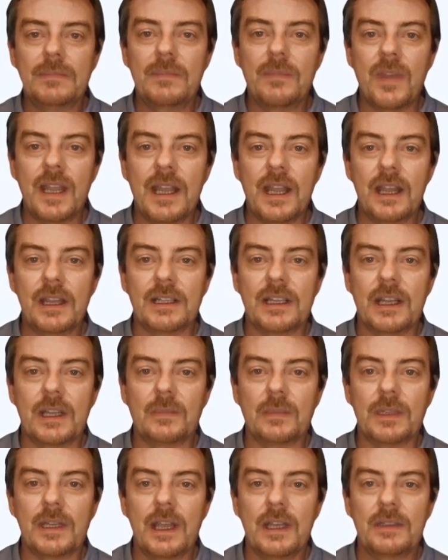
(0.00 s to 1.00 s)
Renatia
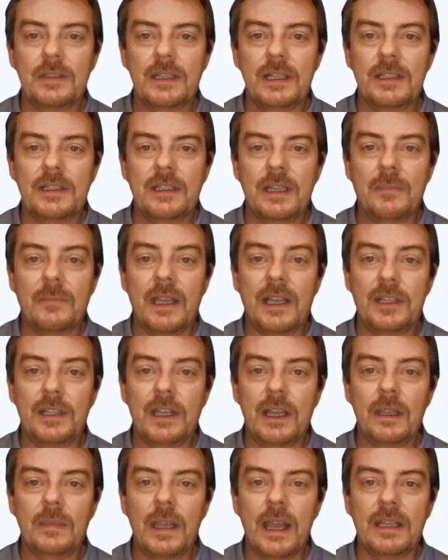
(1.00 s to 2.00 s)
proposes to measure the
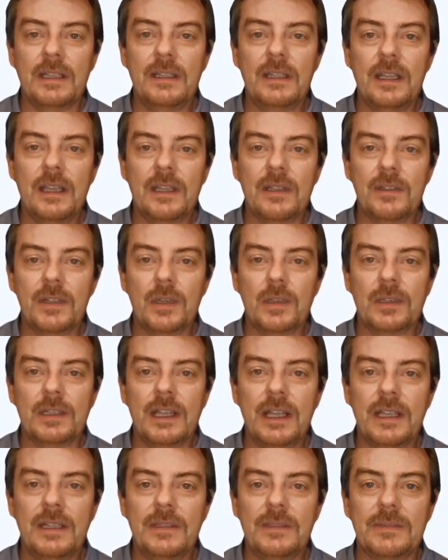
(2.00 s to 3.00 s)
capacity of your
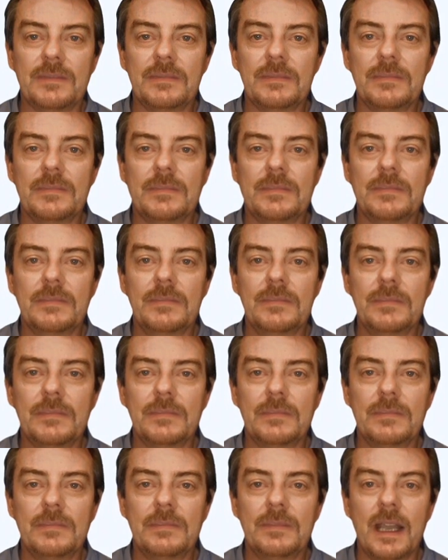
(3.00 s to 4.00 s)
team
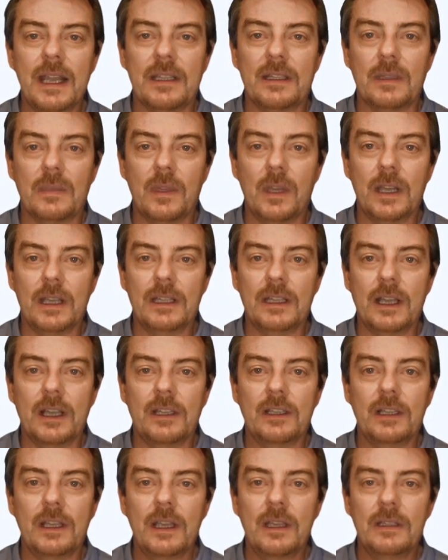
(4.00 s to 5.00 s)
based upon a
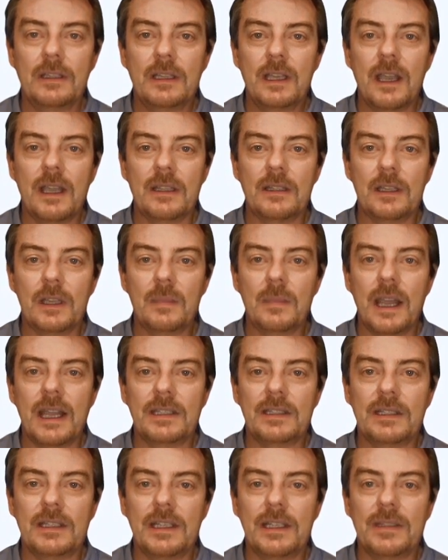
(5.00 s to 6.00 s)
t-shirt sized
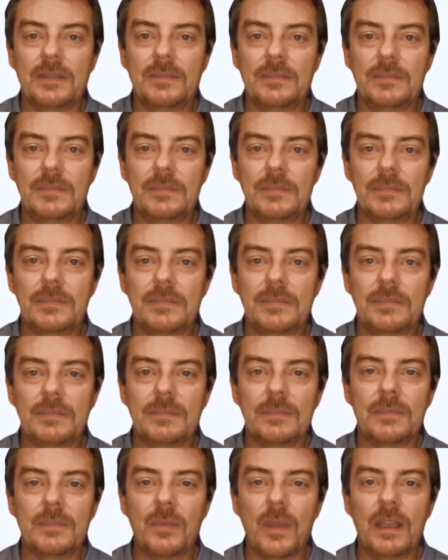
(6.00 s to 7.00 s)
capacity,
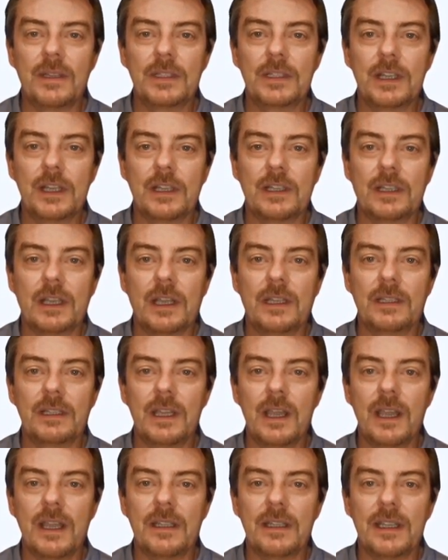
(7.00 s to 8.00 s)
where the t-shirt
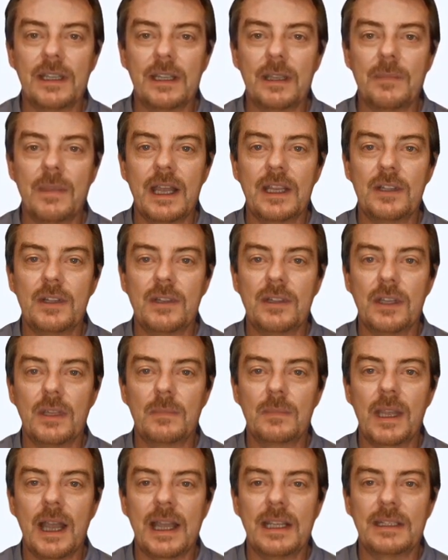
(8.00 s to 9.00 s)
size is a measure of
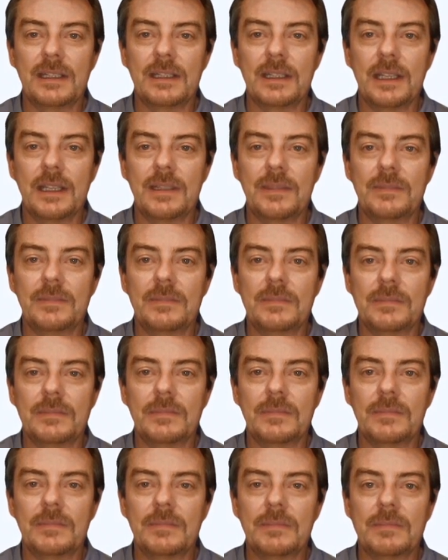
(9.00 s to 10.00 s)
complexity.
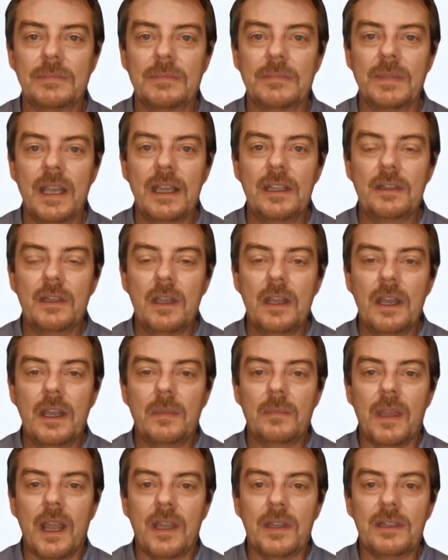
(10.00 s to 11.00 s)
Based on a
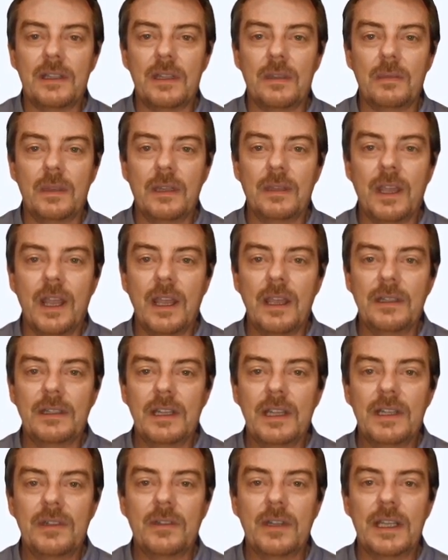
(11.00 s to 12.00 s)
comparison with past
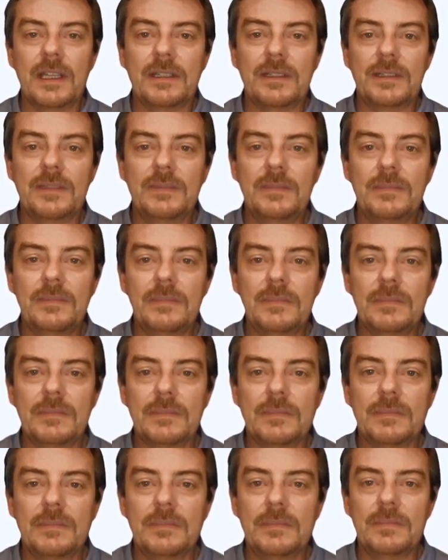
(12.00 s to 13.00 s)
deliveries,
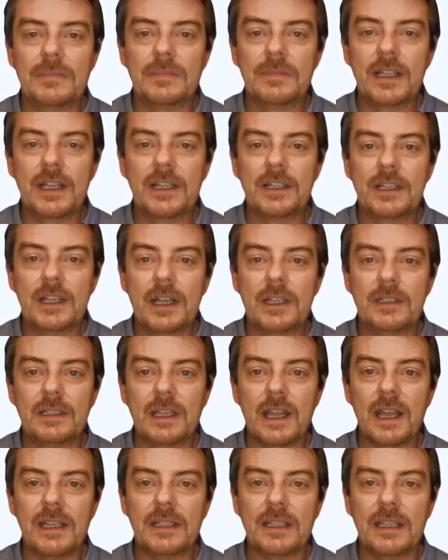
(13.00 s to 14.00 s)
t-shirt
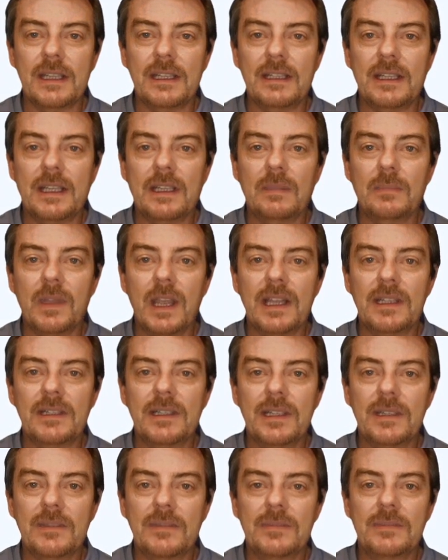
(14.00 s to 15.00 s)
sizing is expressed
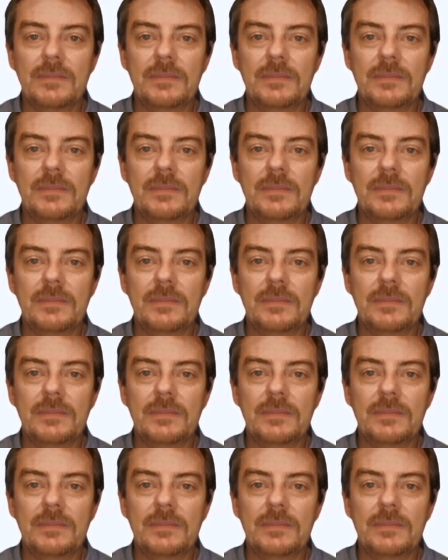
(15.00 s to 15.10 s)
in